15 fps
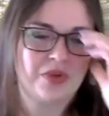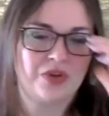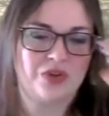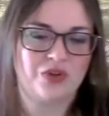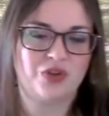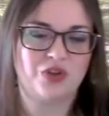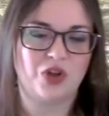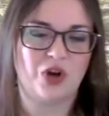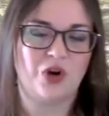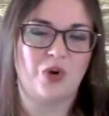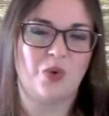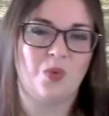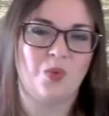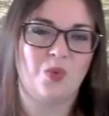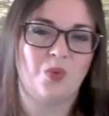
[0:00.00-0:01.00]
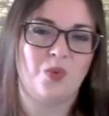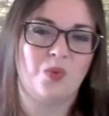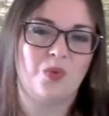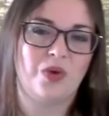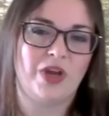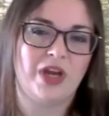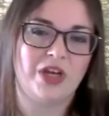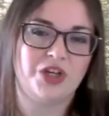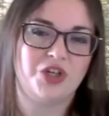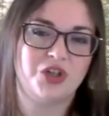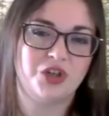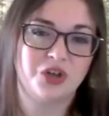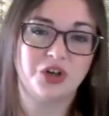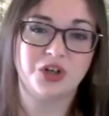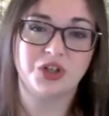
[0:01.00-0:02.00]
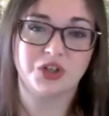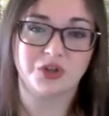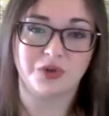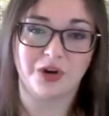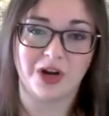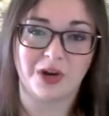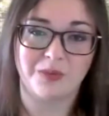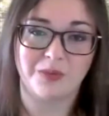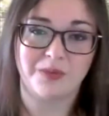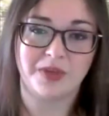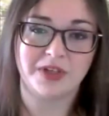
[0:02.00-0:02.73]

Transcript: So a sugar scrub